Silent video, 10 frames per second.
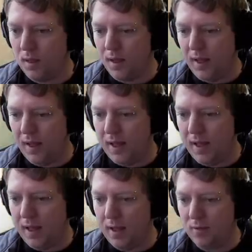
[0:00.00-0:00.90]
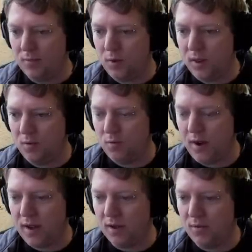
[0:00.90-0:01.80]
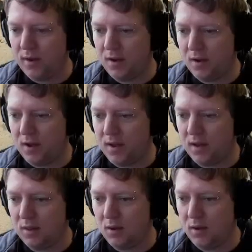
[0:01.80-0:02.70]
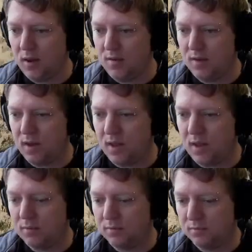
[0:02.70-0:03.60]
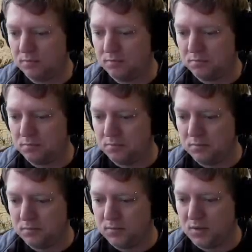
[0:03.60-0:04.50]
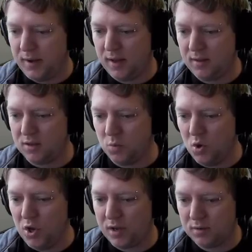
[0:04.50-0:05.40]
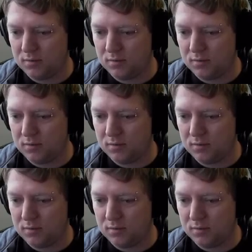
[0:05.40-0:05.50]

What do you reckon? You reckon I could get a line over to here to make this work?